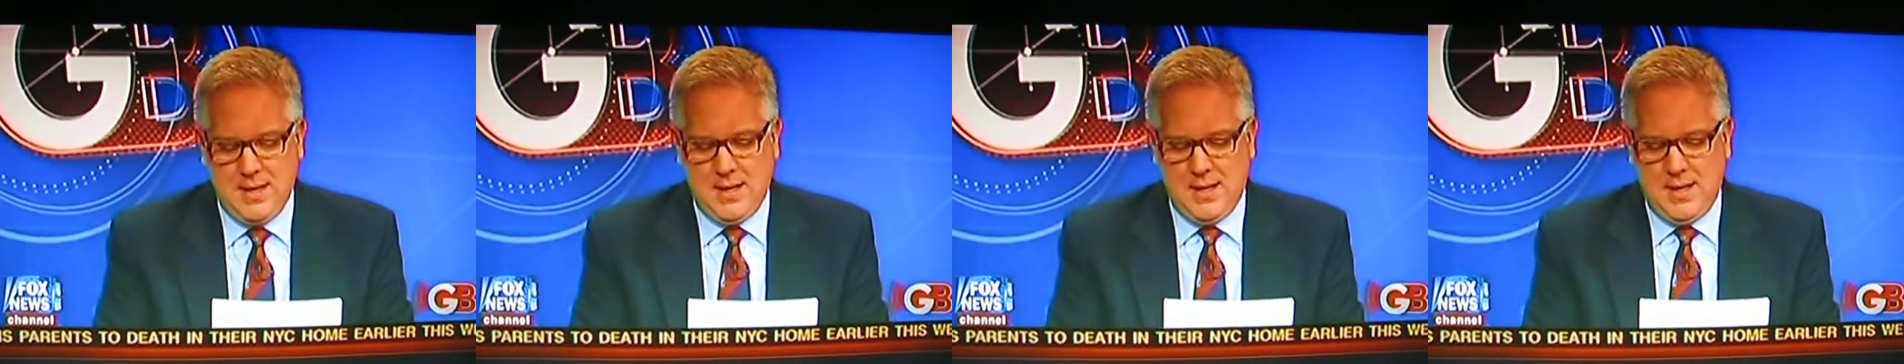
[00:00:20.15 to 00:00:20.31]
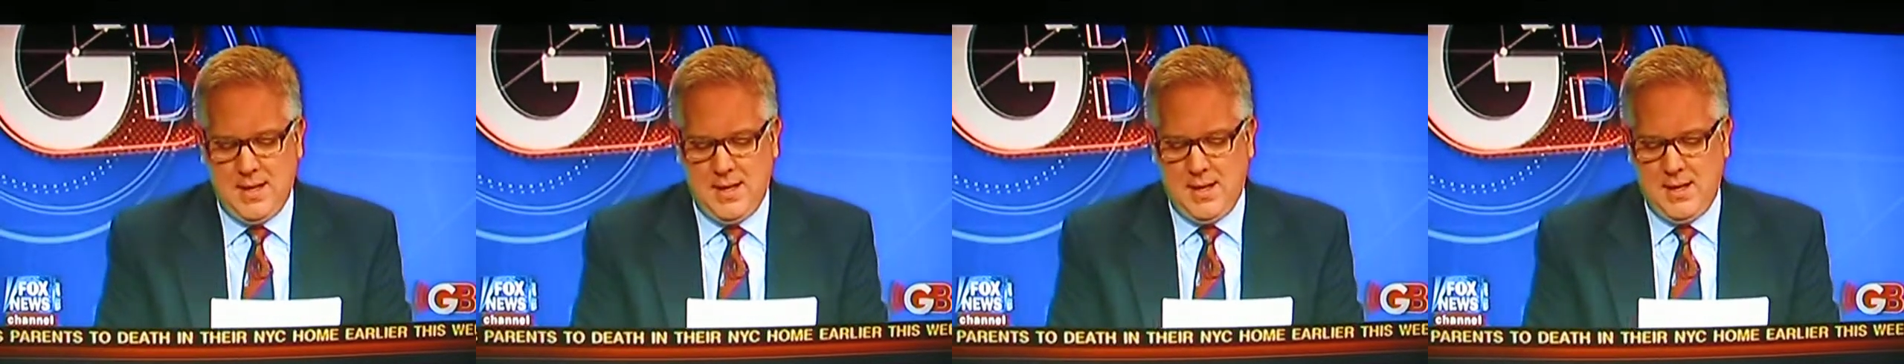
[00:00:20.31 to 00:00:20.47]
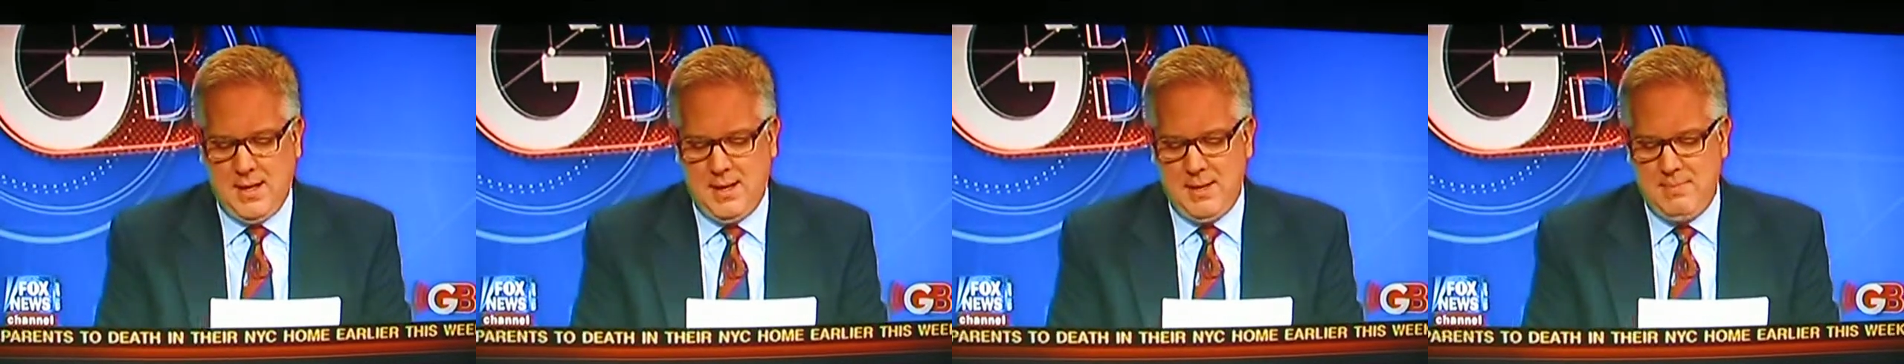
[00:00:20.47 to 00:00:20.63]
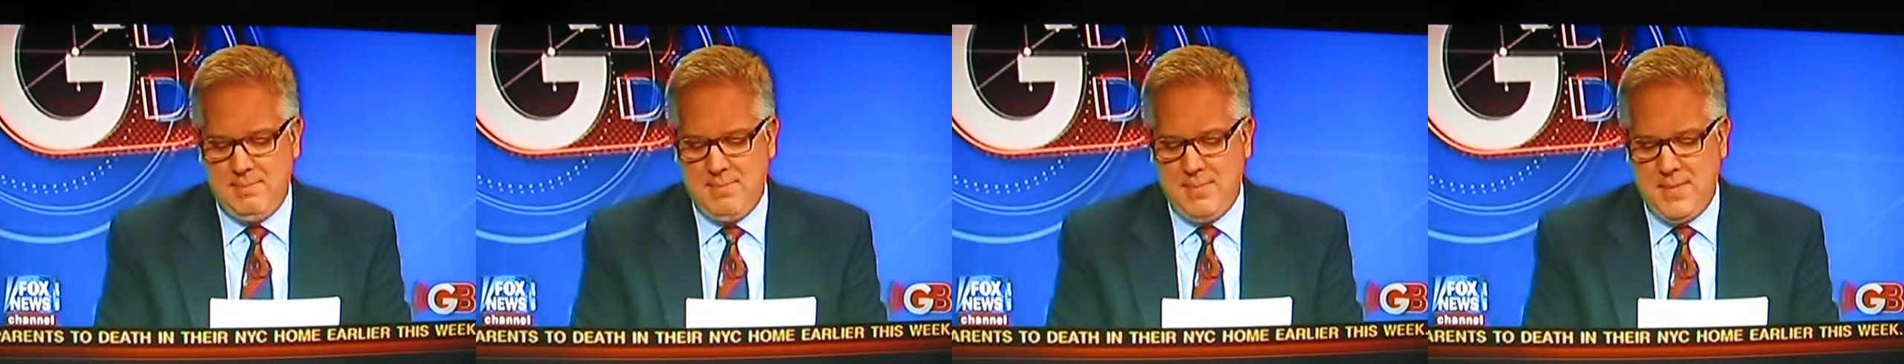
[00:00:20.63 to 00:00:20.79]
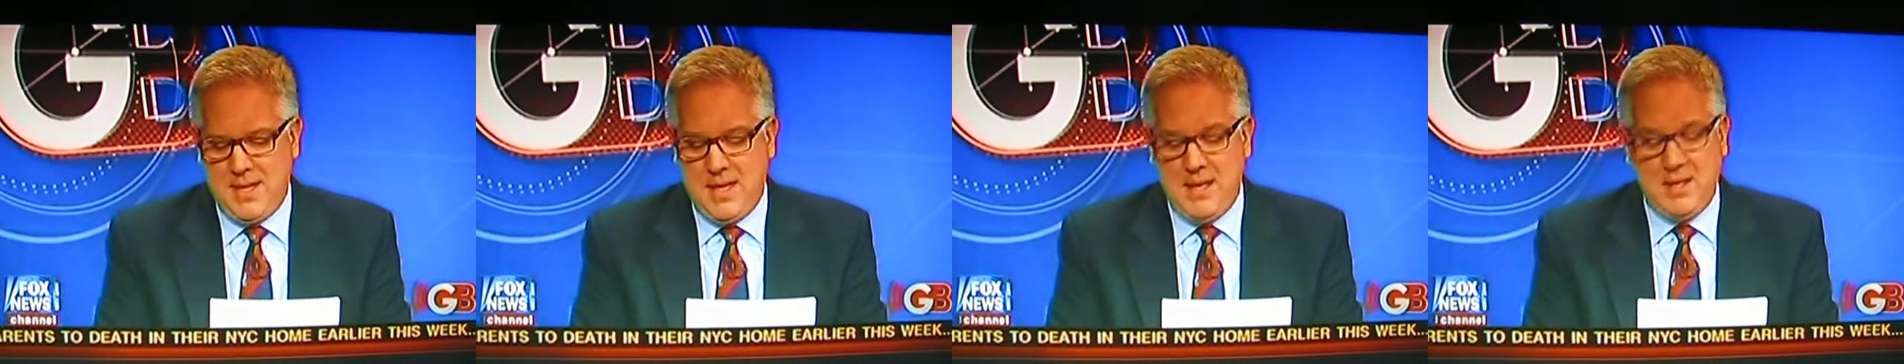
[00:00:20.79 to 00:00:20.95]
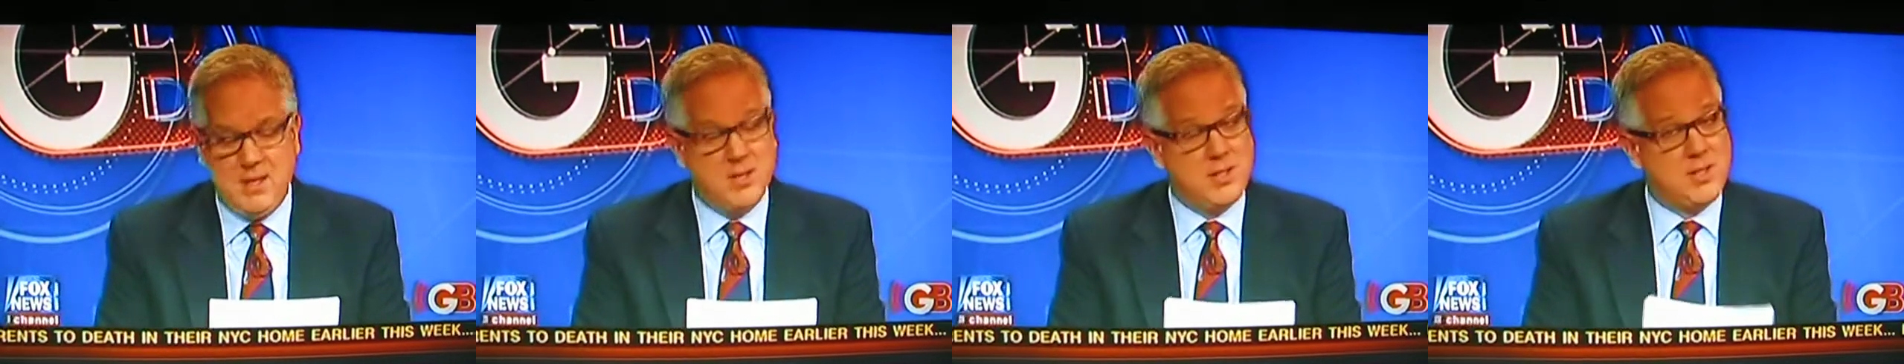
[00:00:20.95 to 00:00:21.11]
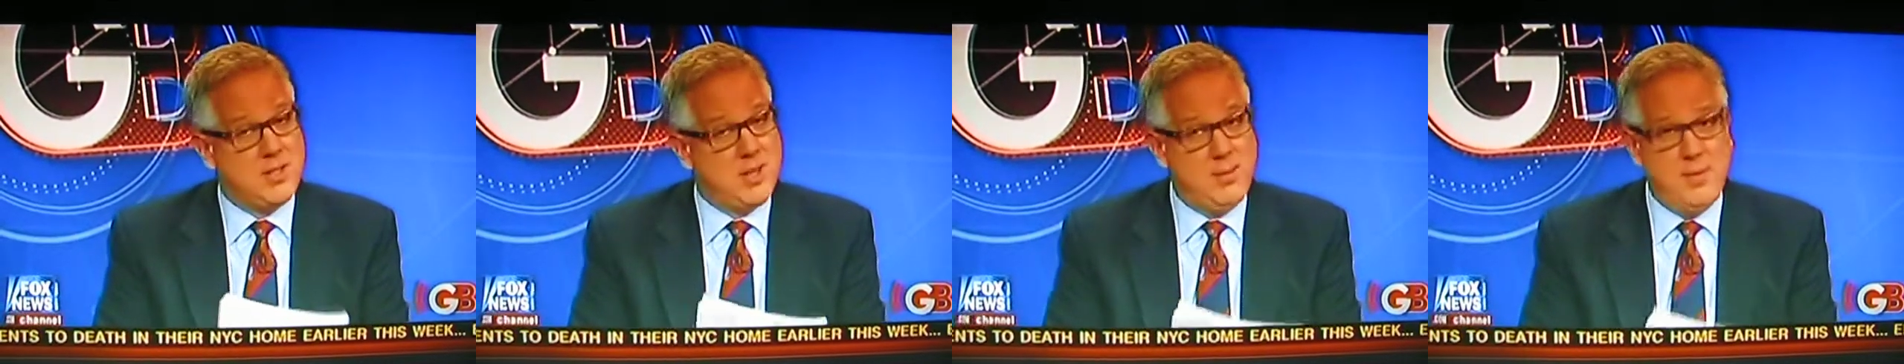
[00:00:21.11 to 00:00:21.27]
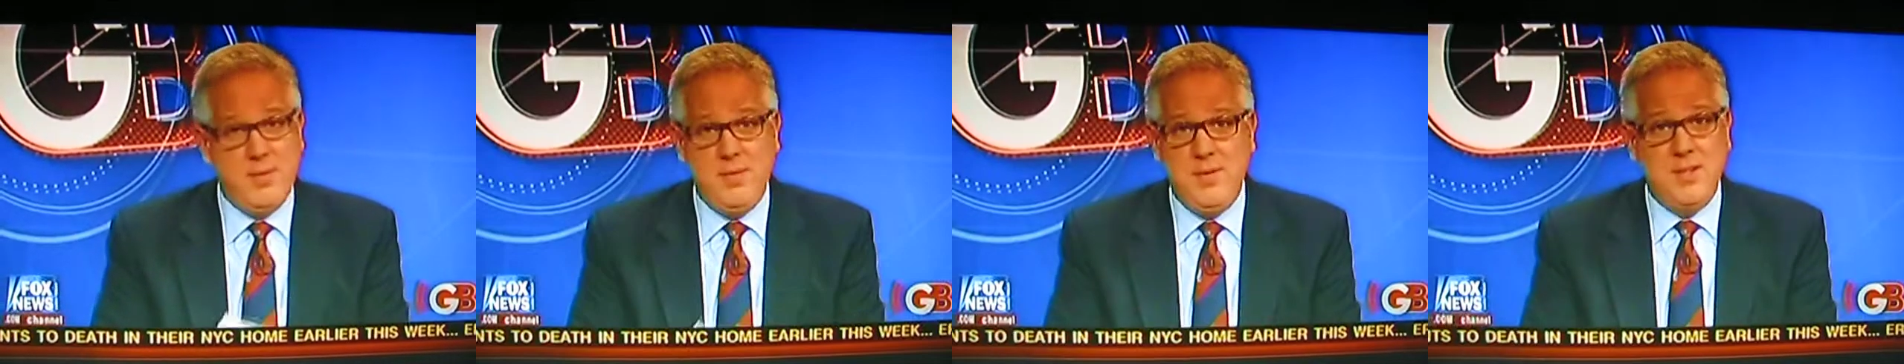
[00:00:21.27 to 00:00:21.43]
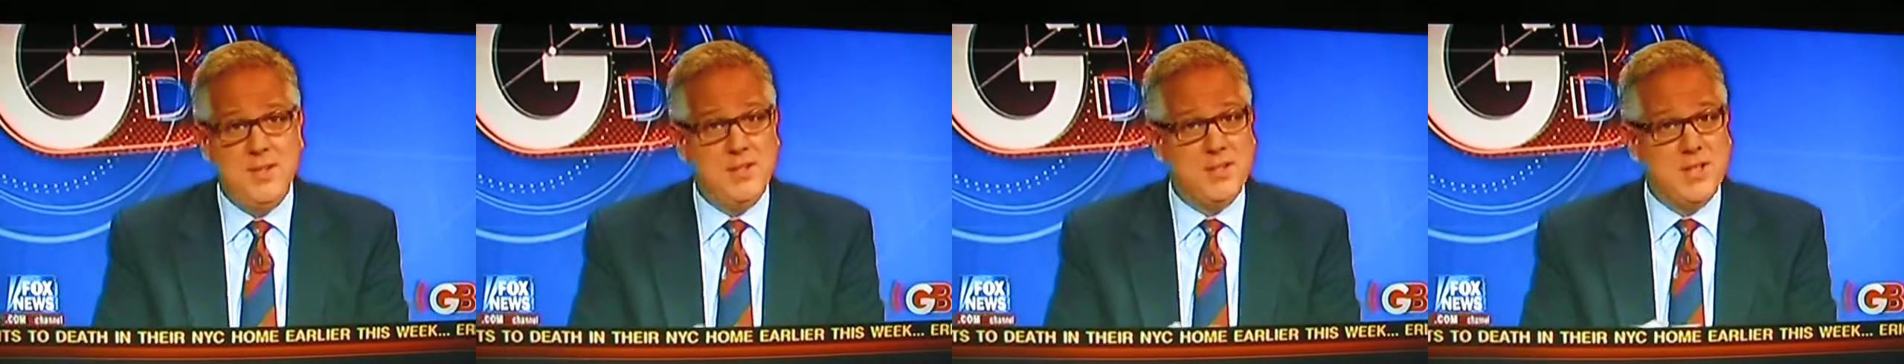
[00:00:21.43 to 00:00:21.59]
Some
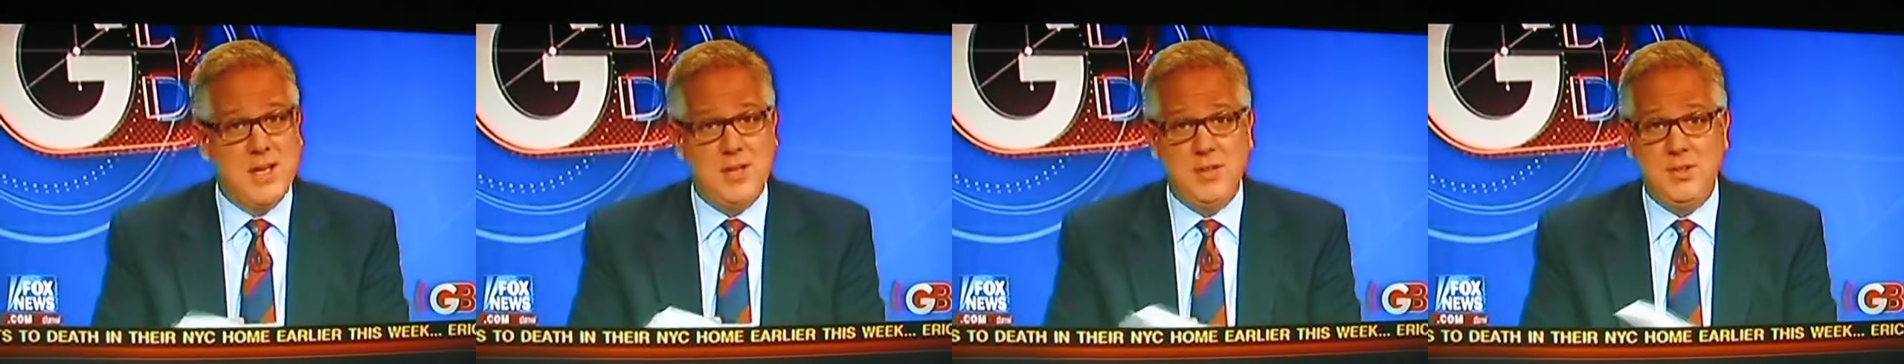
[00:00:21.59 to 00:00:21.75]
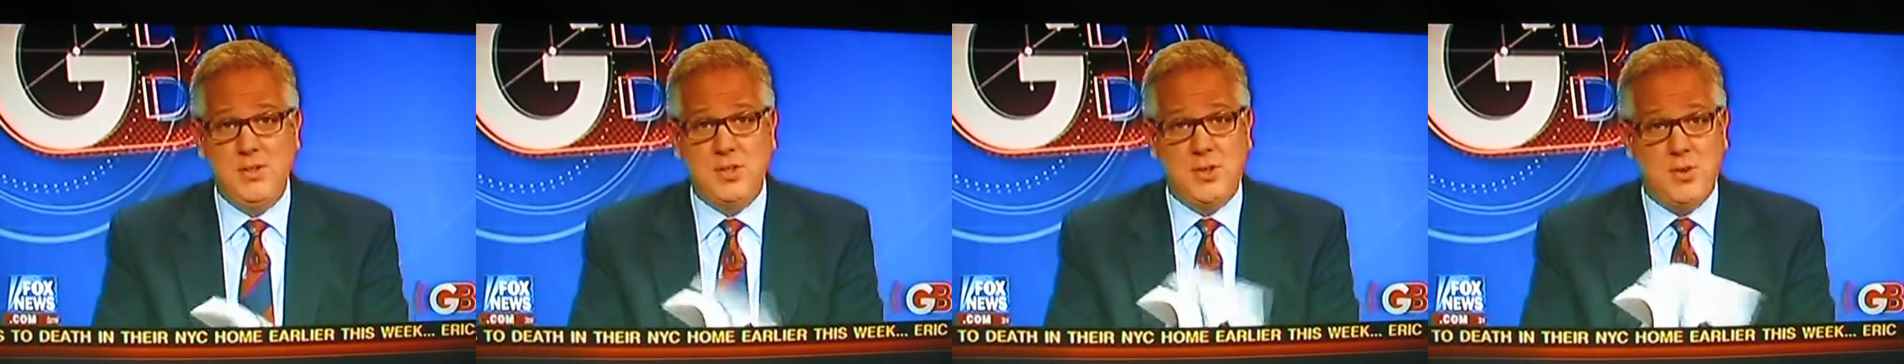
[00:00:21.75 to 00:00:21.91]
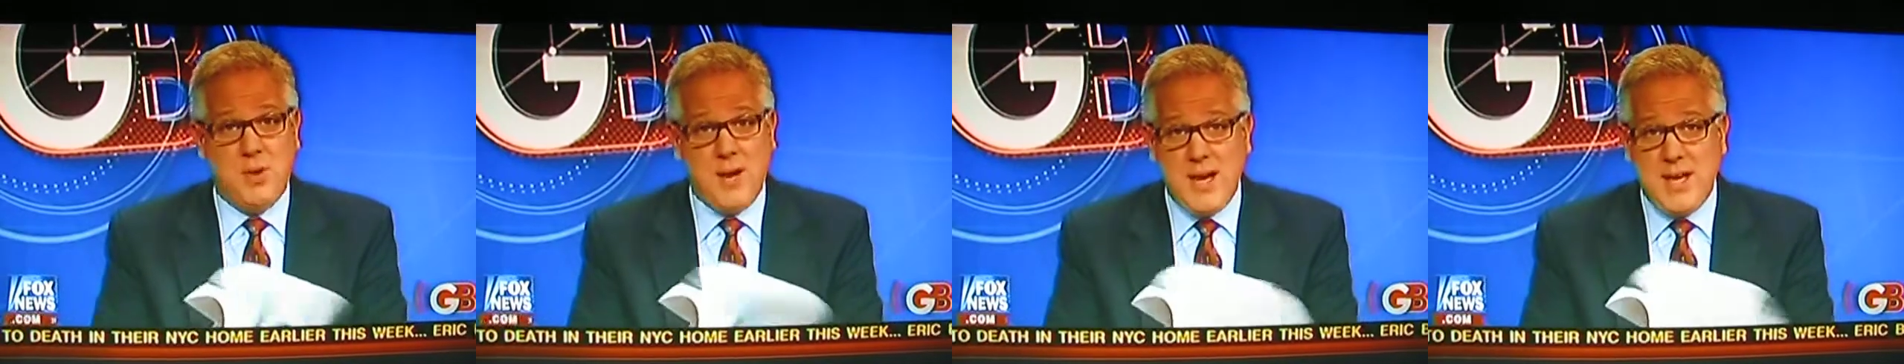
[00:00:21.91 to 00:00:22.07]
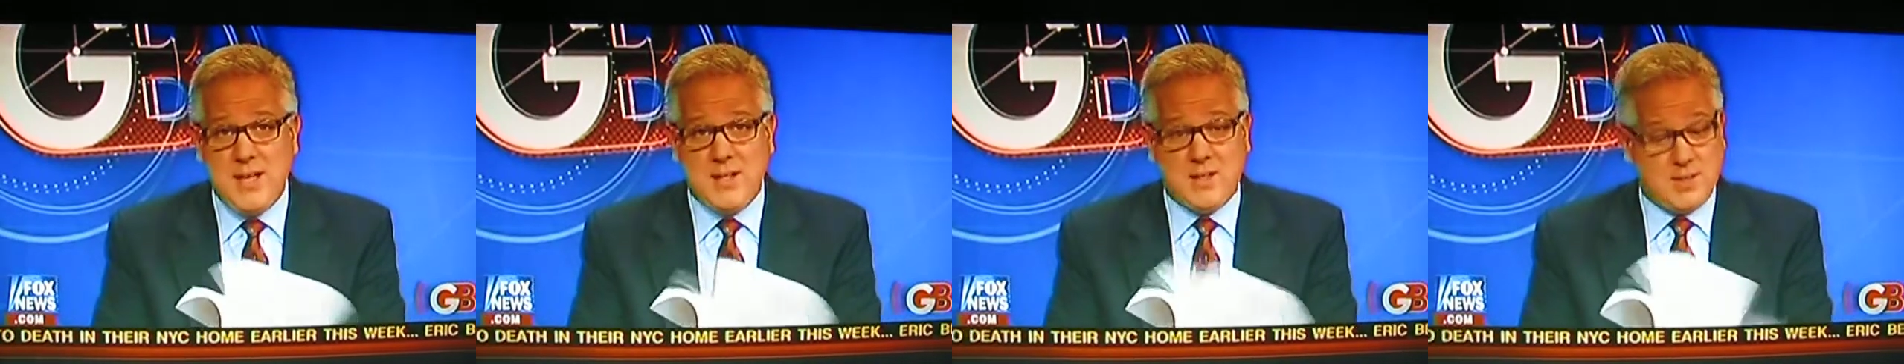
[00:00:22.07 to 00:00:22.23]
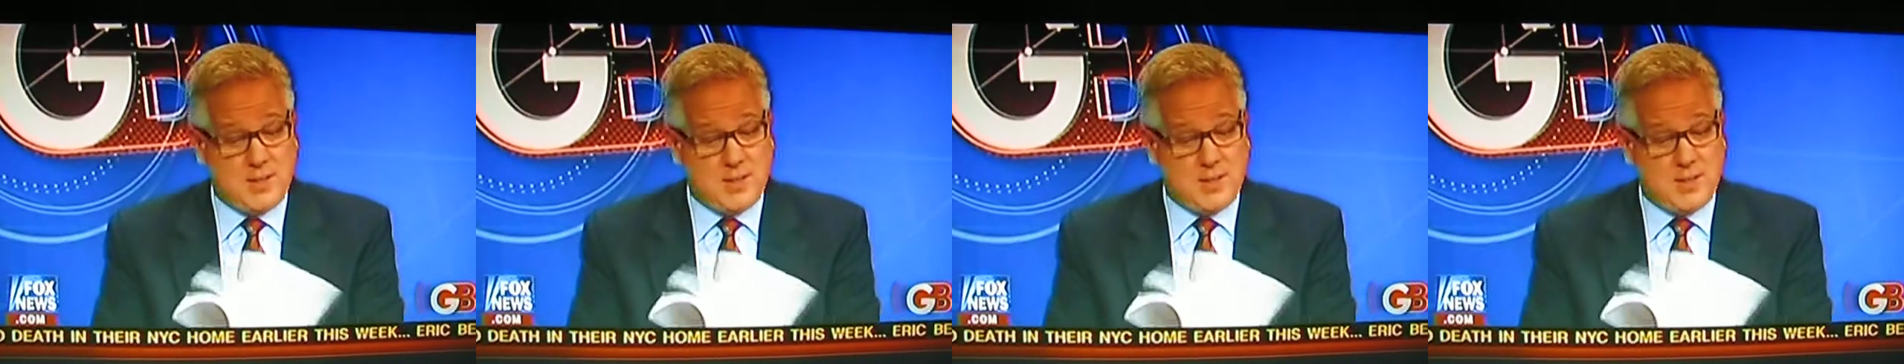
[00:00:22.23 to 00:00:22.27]
of it sounds great.